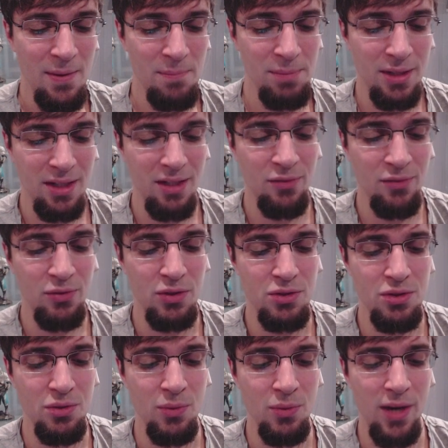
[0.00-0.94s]
But if you
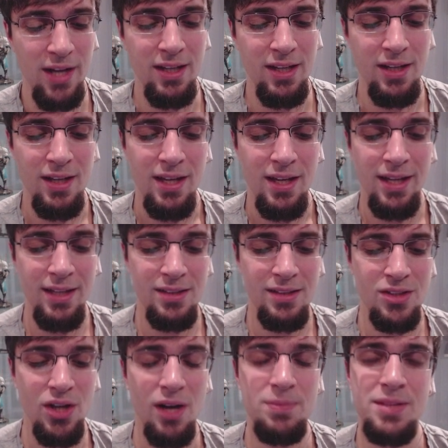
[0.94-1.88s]
do rank in
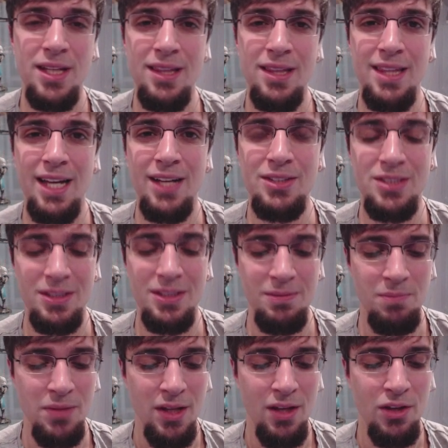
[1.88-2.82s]
top
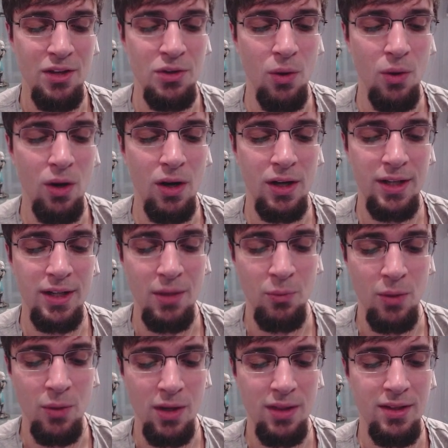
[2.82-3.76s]
10,000, you are gonna
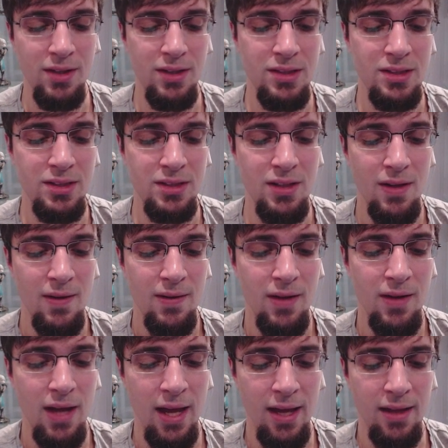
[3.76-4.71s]
get one of these.
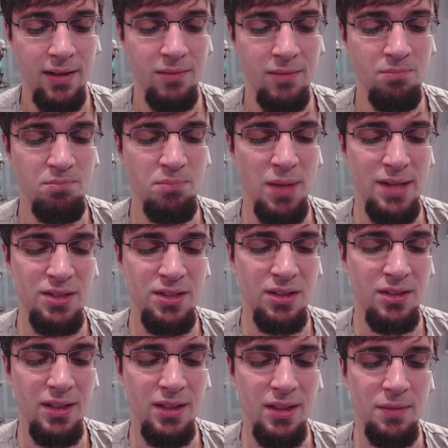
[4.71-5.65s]
And
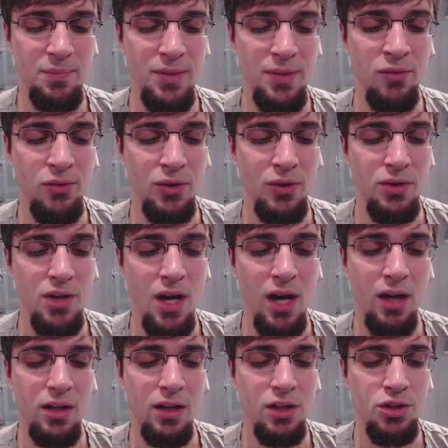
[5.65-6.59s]
basically, if you're
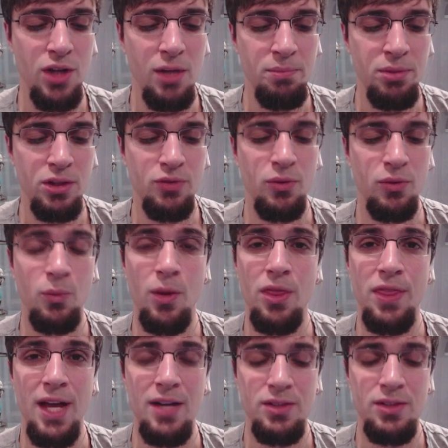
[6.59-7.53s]
not gonna try to push for
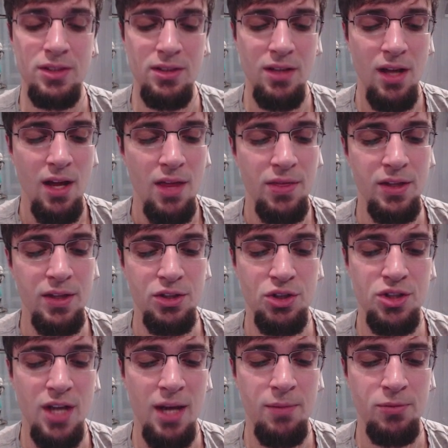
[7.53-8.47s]
1,000, then
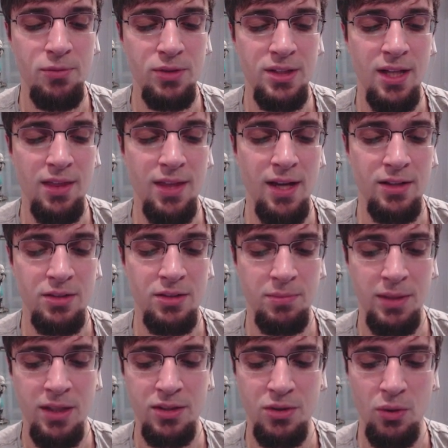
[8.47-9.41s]
just aim for 10,000
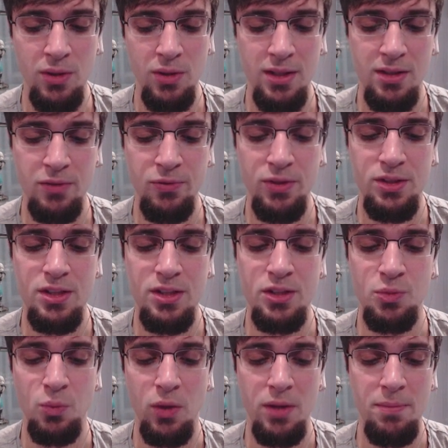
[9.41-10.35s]
because the only difference is one